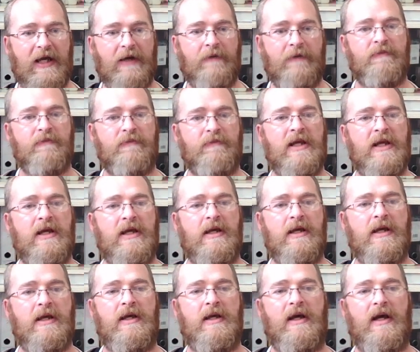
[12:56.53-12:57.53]
Well, for
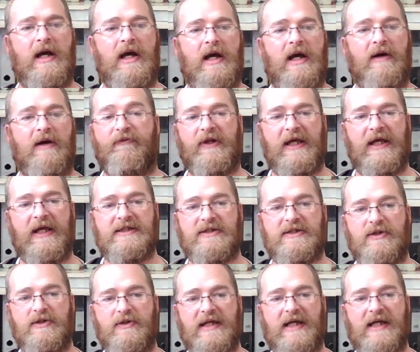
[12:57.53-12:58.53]
the next 2 days. And
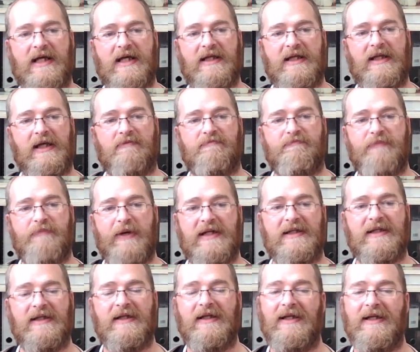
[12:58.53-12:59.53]
then competitor list,
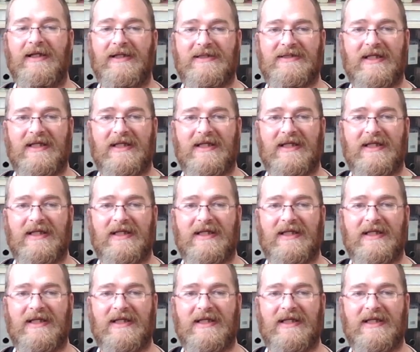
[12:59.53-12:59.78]
that's going to be